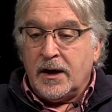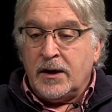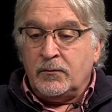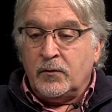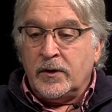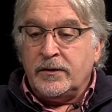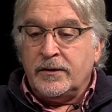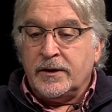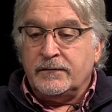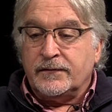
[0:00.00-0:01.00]
And when
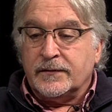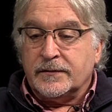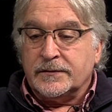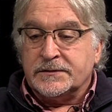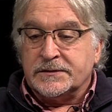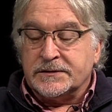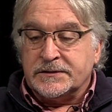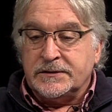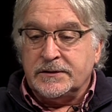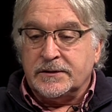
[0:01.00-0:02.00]
they've
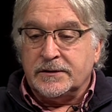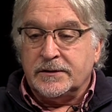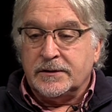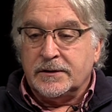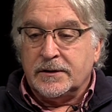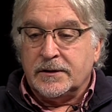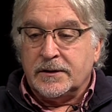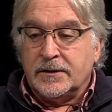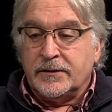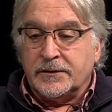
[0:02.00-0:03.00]
succeeded,
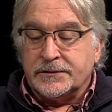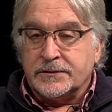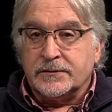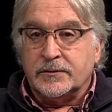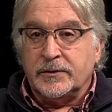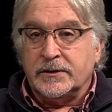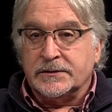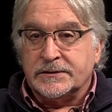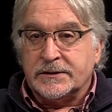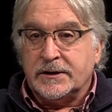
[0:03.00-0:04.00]
they'll turn to me and
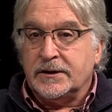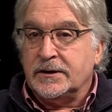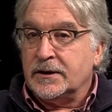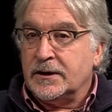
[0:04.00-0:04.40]
say,